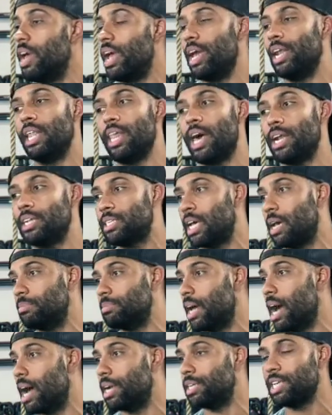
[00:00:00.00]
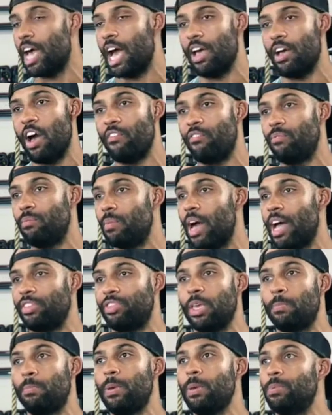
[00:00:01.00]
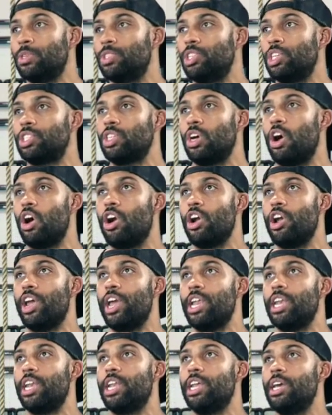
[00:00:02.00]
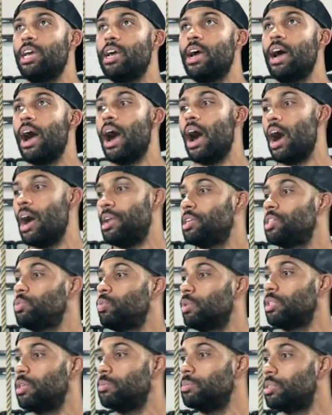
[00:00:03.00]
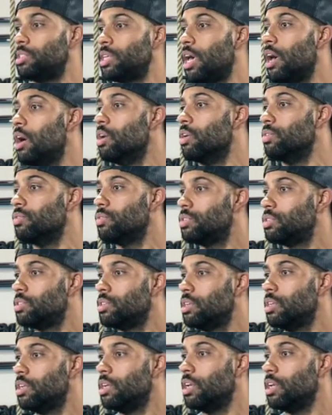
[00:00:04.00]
And a lot of times, honestly, I think people just aren't honest with themselves,